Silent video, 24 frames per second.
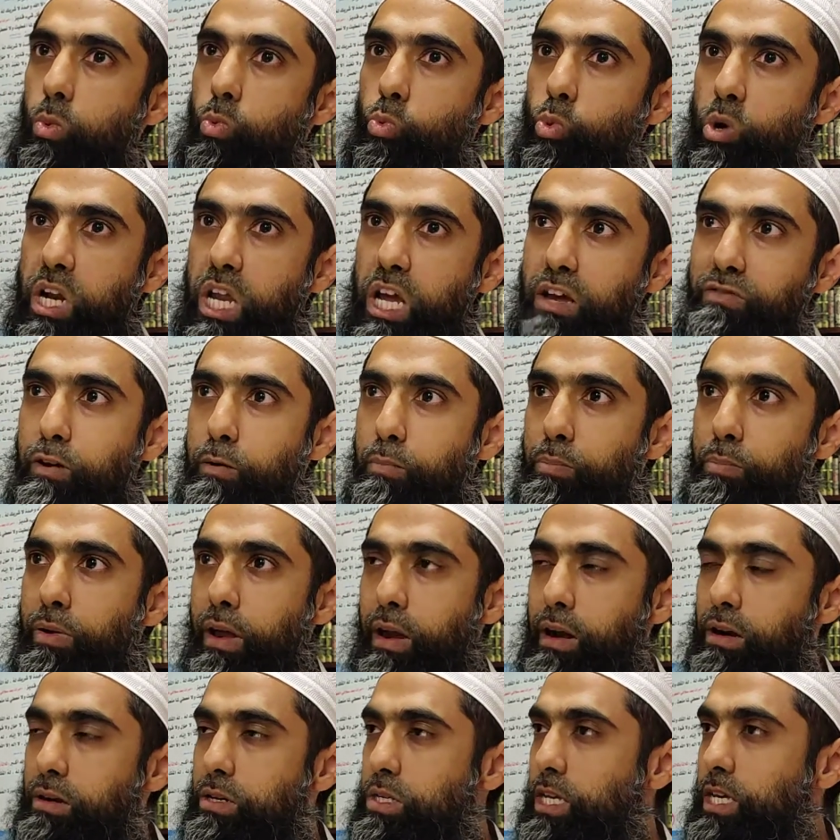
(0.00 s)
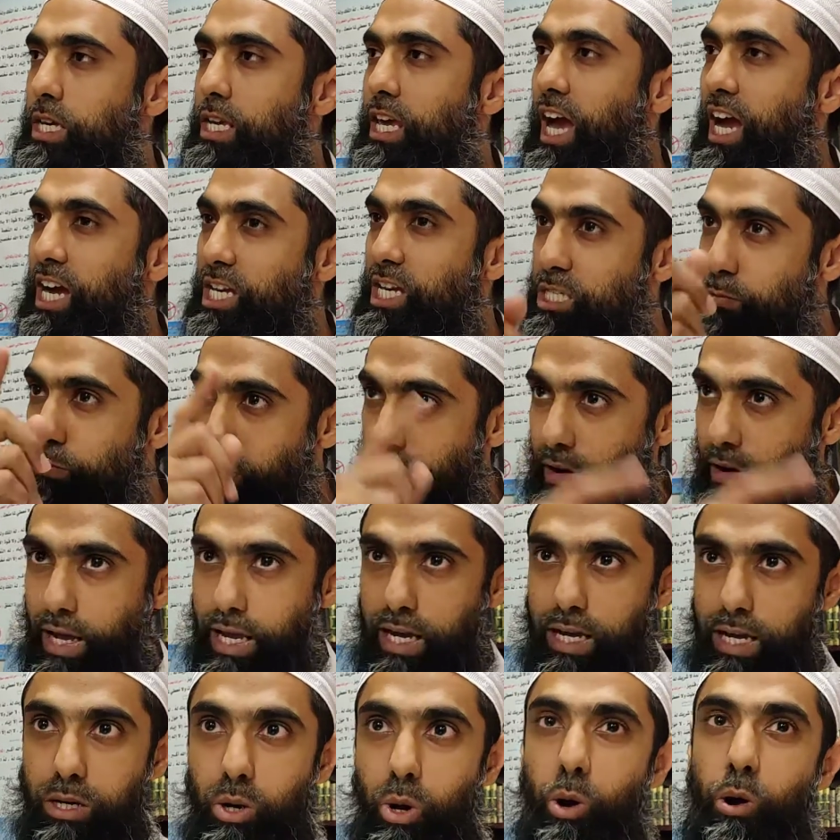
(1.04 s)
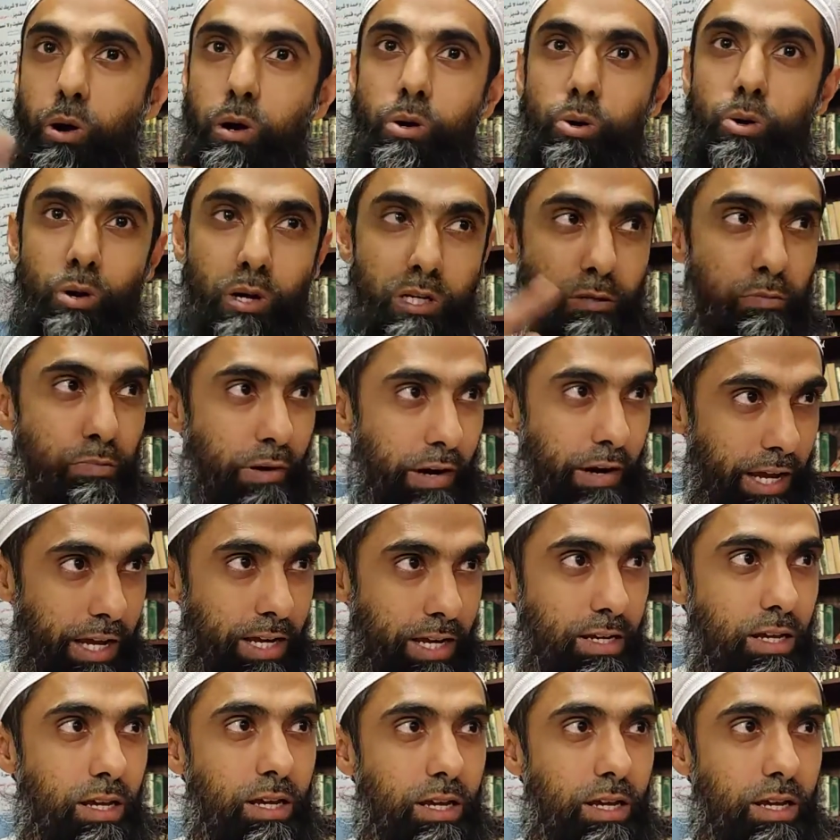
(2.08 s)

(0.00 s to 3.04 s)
whatever prayers he has prayed or not prayed,